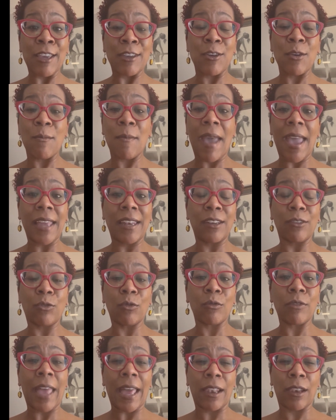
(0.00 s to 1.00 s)
You made it
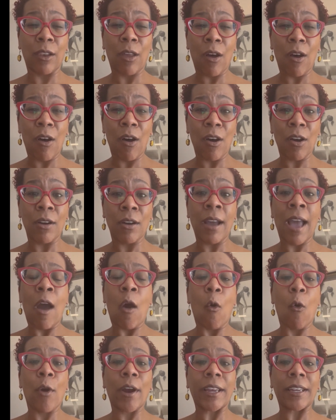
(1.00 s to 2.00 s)
through that long
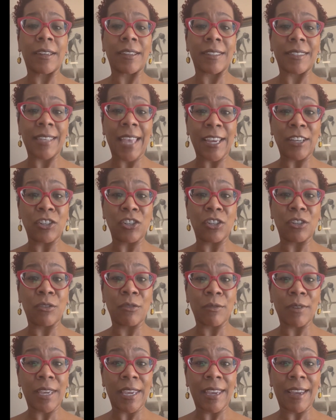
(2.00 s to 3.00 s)

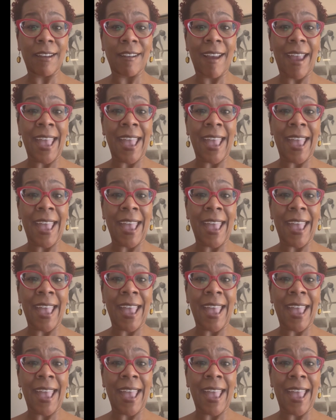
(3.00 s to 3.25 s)
organizational year,